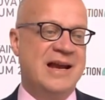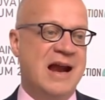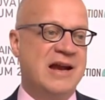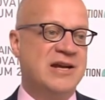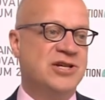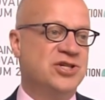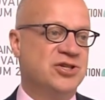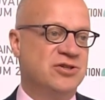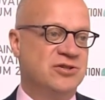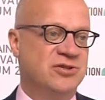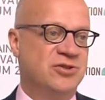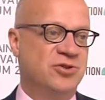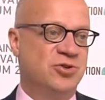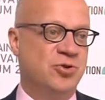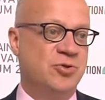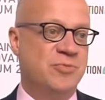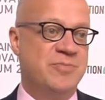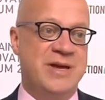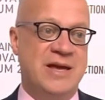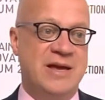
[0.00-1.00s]
addition
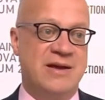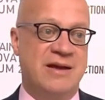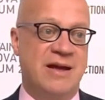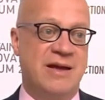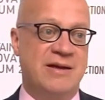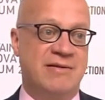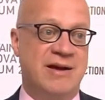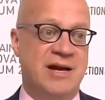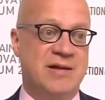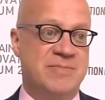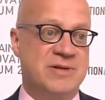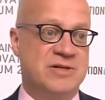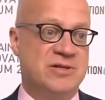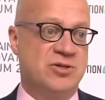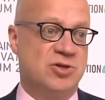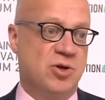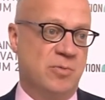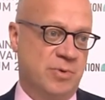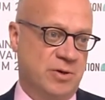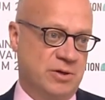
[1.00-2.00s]
to being a great
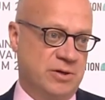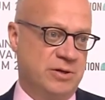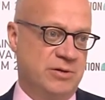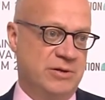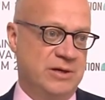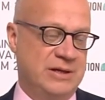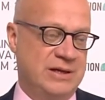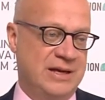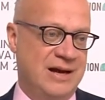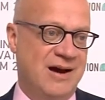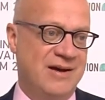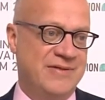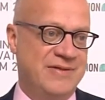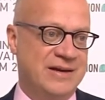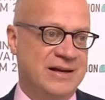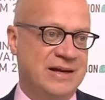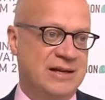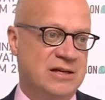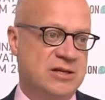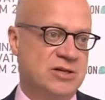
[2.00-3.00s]
business opportunity, I
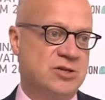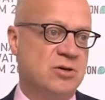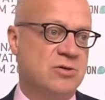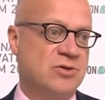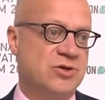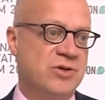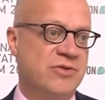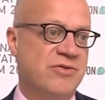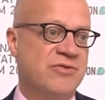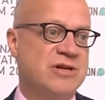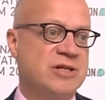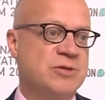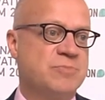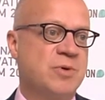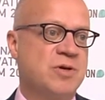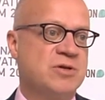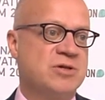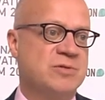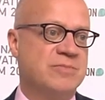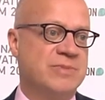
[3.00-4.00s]
think it is also the
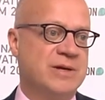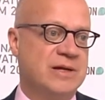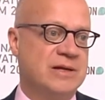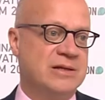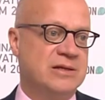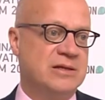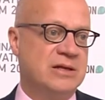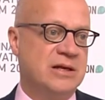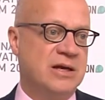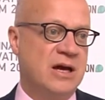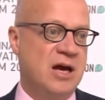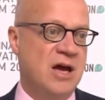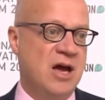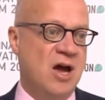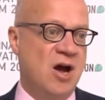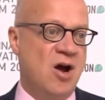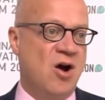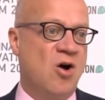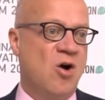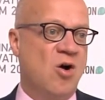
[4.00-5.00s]
responsibility
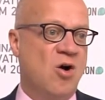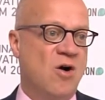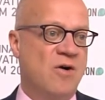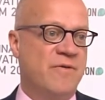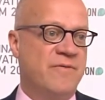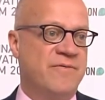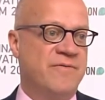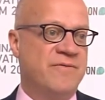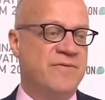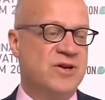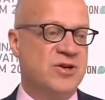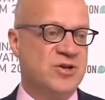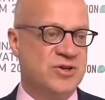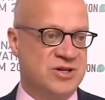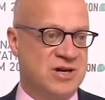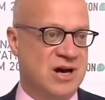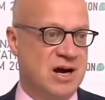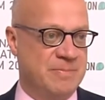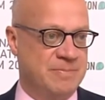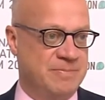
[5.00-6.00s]
of
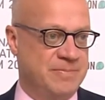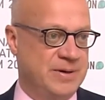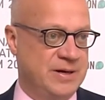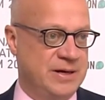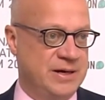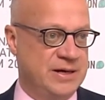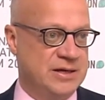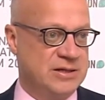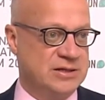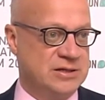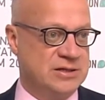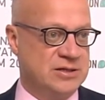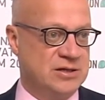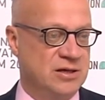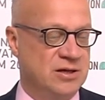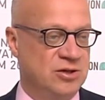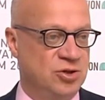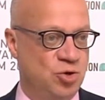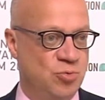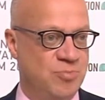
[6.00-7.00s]
good companies
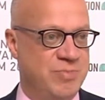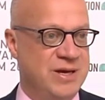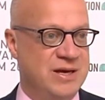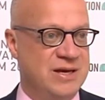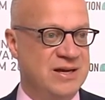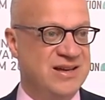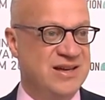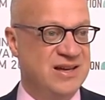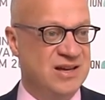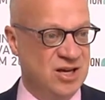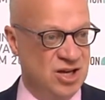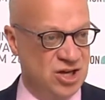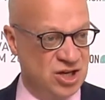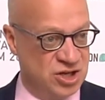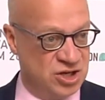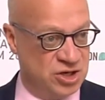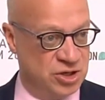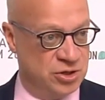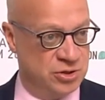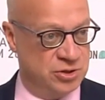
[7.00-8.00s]
to be
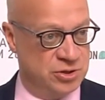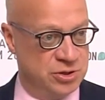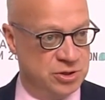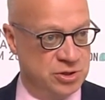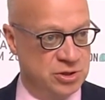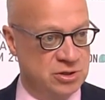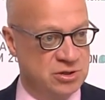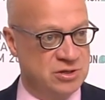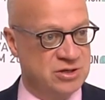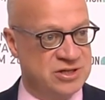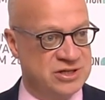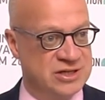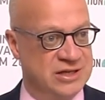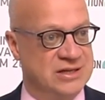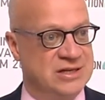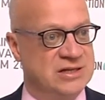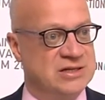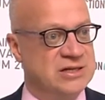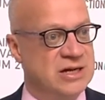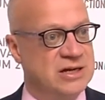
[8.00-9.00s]
good
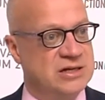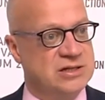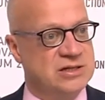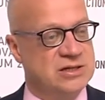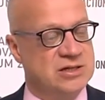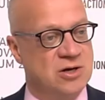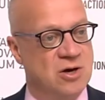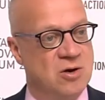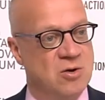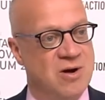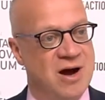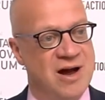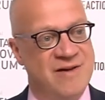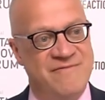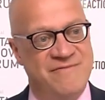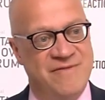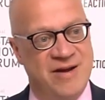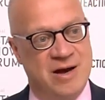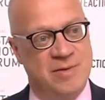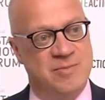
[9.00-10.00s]
citizens. So I
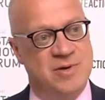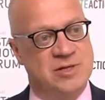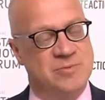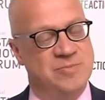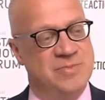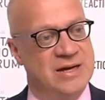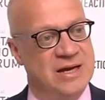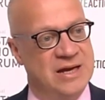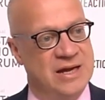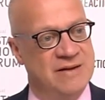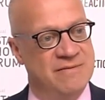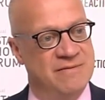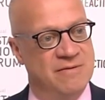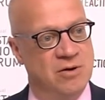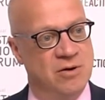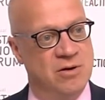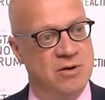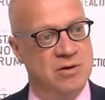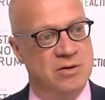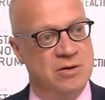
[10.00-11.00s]
very much believe
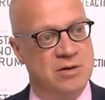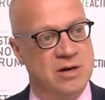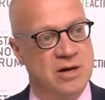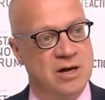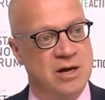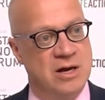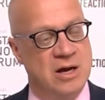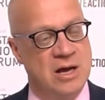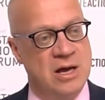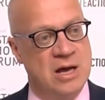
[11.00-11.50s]
on, uh,